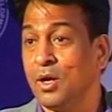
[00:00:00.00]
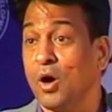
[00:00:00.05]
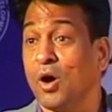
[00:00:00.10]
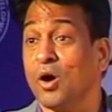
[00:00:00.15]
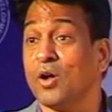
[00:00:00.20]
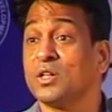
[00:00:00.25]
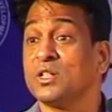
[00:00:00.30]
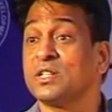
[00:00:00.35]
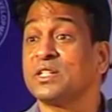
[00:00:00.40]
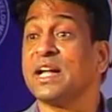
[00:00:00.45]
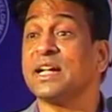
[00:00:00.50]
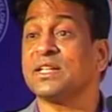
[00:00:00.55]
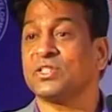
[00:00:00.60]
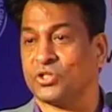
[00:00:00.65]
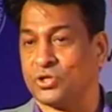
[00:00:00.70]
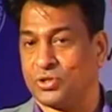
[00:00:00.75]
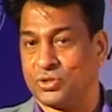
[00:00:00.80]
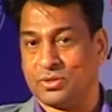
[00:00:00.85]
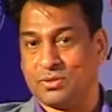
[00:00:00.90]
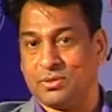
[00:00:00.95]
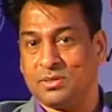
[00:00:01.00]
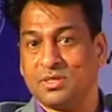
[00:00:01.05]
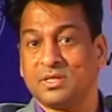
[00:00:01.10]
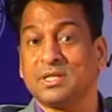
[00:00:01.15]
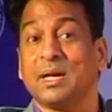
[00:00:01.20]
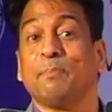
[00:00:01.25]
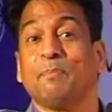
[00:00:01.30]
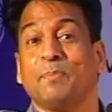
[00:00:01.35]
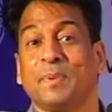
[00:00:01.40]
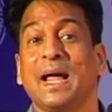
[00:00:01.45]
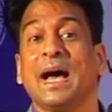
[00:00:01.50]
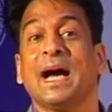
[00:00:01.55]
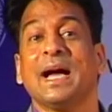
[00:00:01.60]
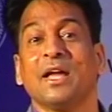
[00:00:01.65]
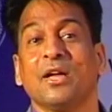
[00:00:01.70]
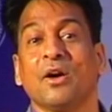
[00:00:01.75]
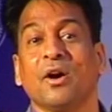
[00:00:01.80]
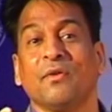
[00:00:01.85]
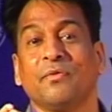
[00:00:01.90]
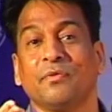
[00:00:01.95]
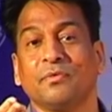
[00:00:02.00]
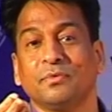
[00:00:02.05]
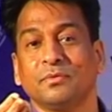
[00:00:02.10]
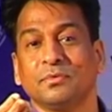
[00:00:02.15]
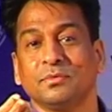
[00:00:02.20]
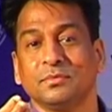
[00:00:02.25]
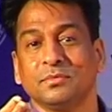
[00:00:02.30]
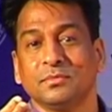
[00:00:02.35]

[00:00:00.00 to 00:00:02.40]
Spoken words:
on such supply of